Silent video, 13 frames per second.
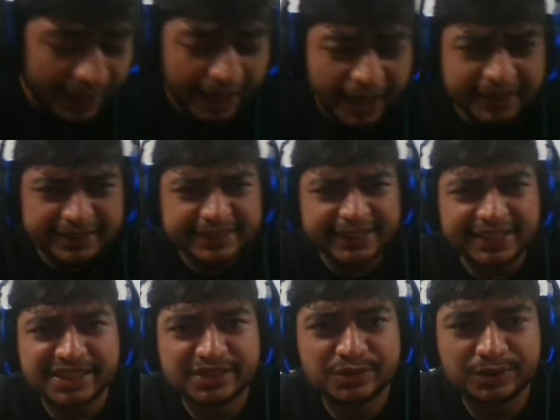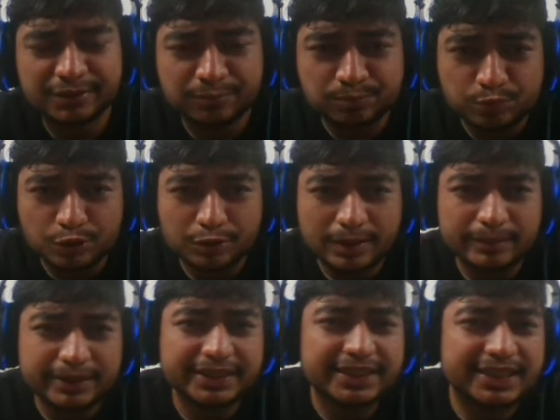And case, okay,
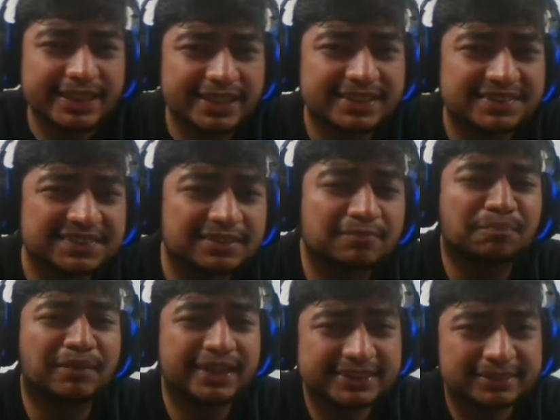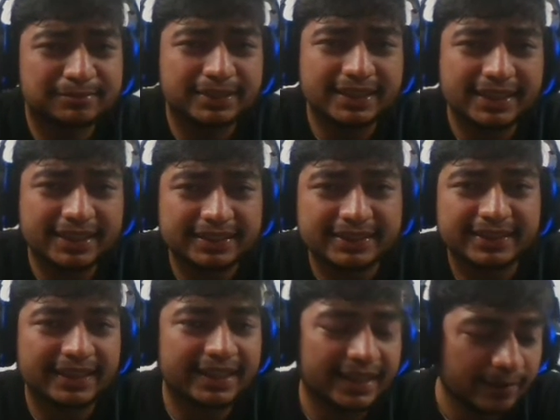probably case is the best building in
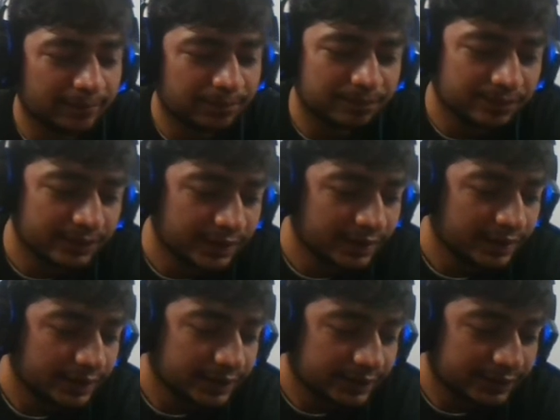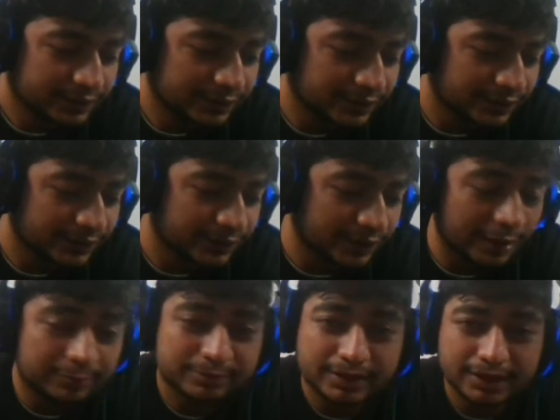the game. So
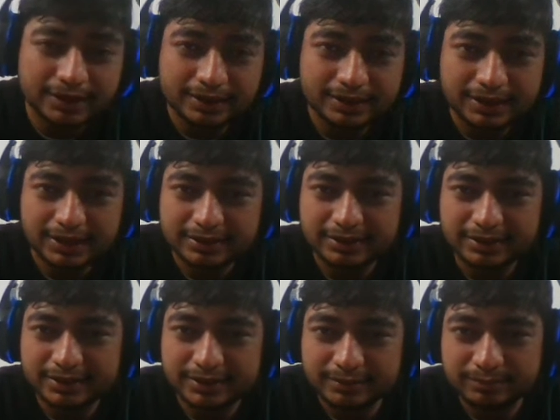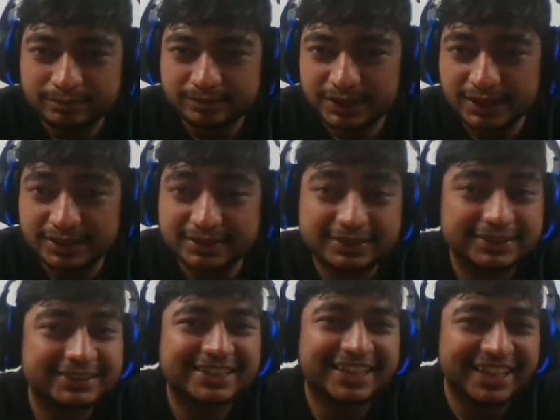after I think
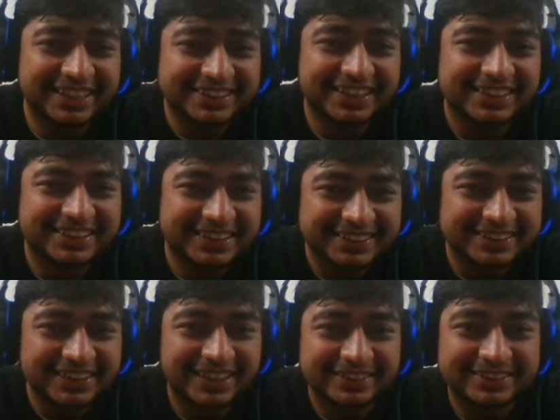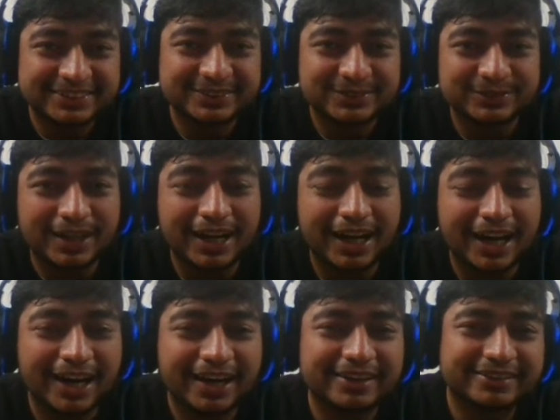Case and Tesla, these two
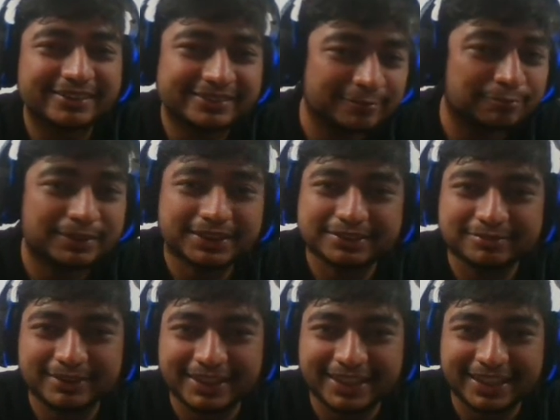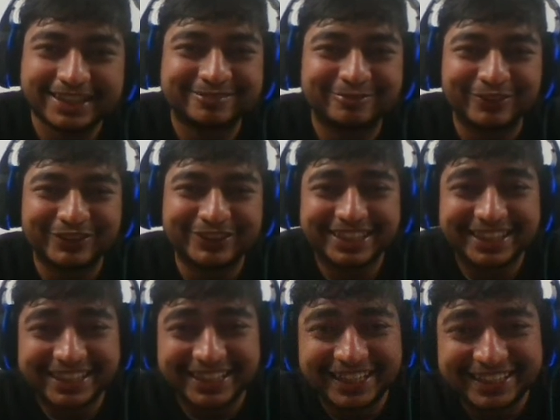are the best building, and both
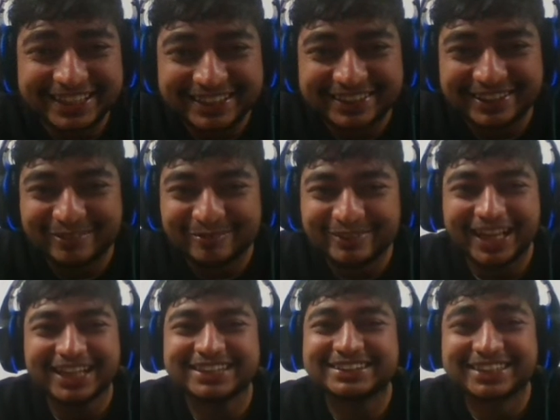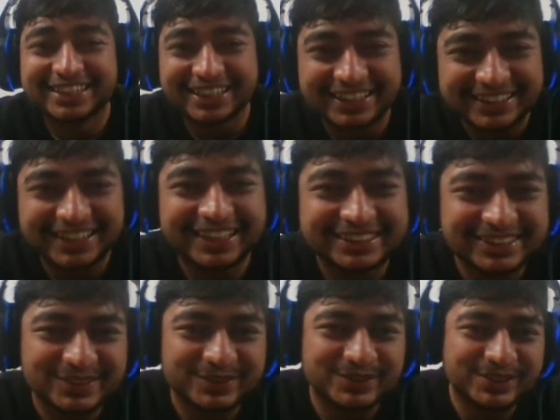are getting nerfed. That's great.
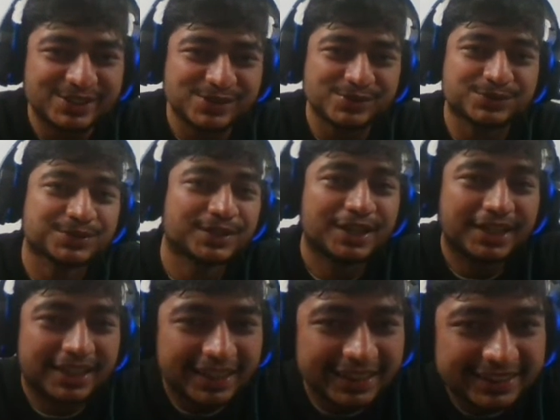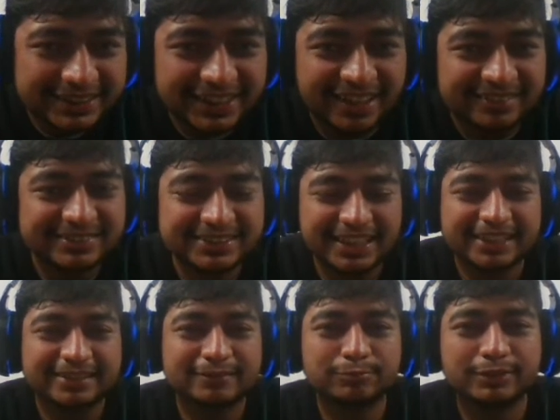That's a good news. Let's see how
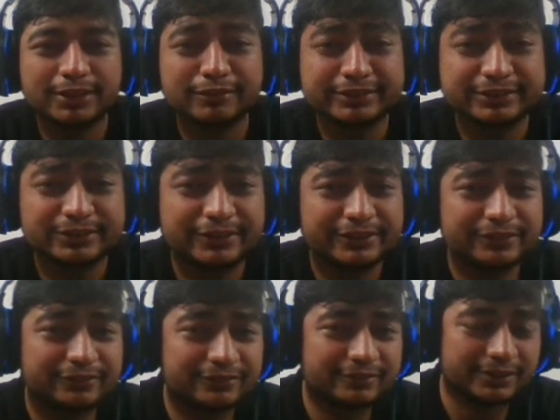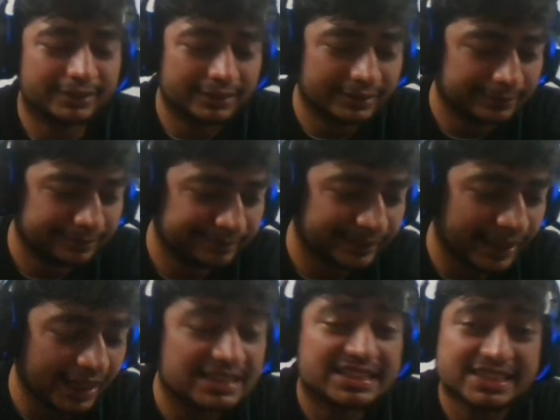cycle player will going to
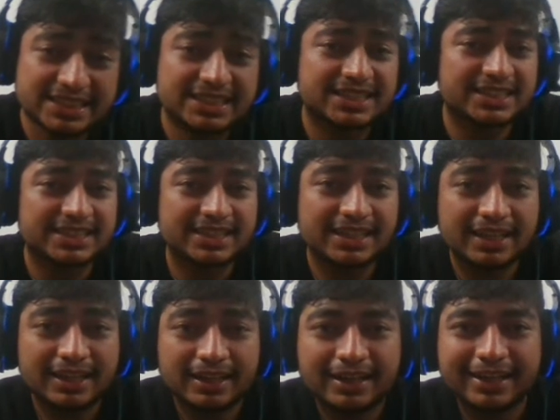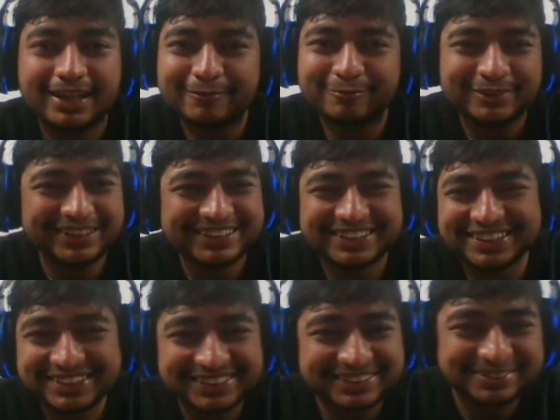adjust. But
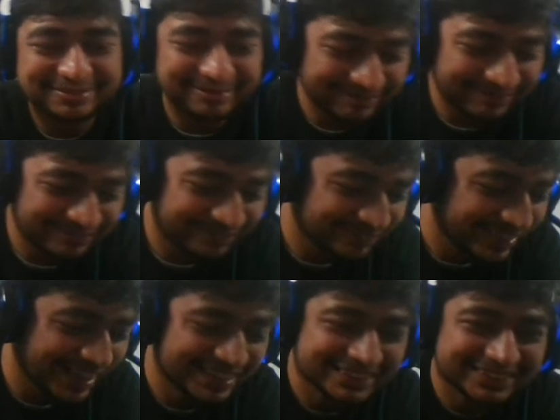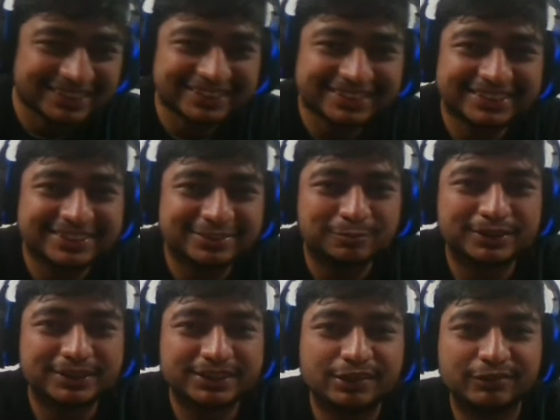this balance changes
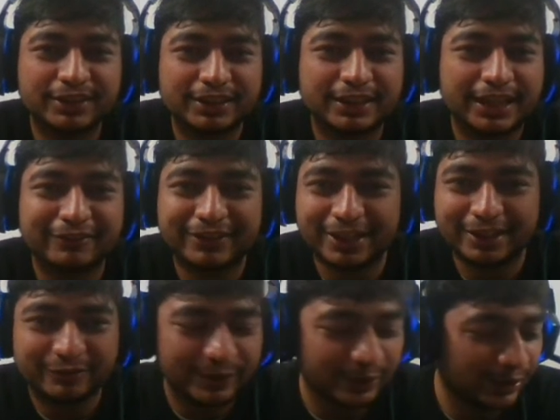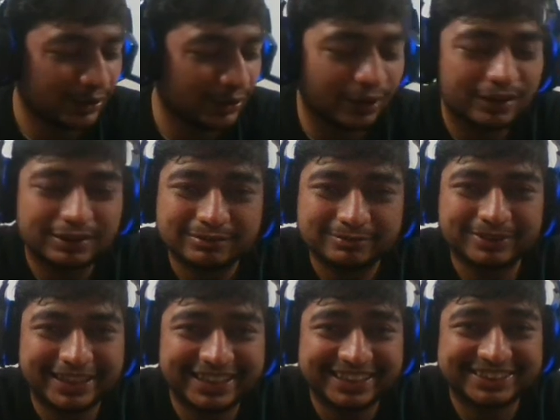Supercell went heavy on all the
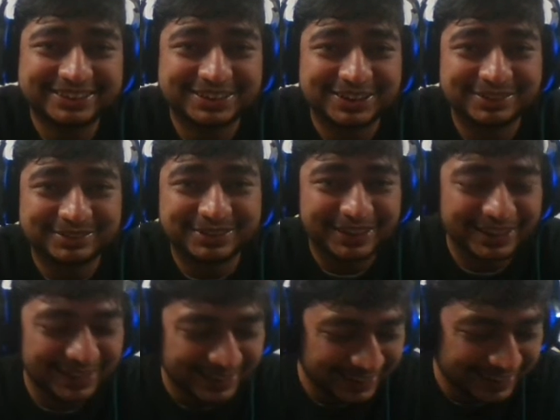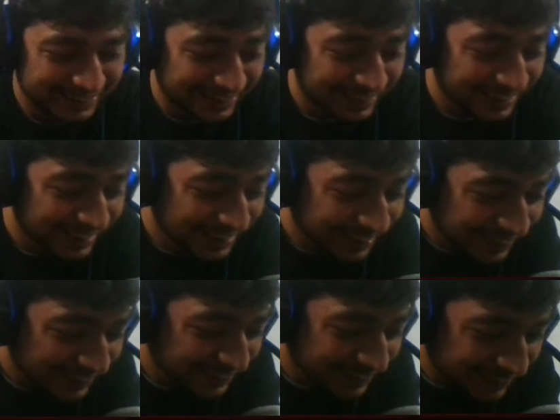buildings, to be honest.
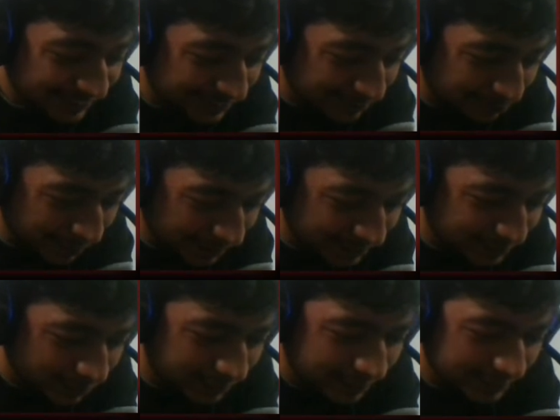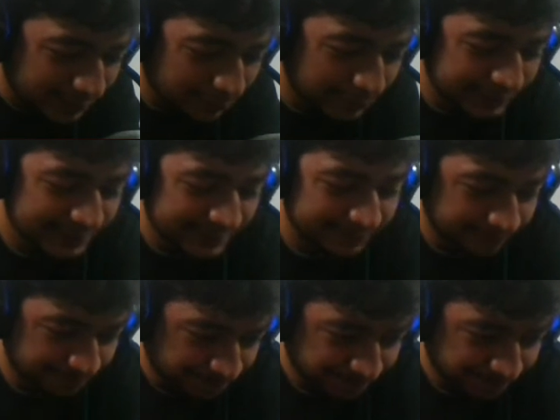So minus 23%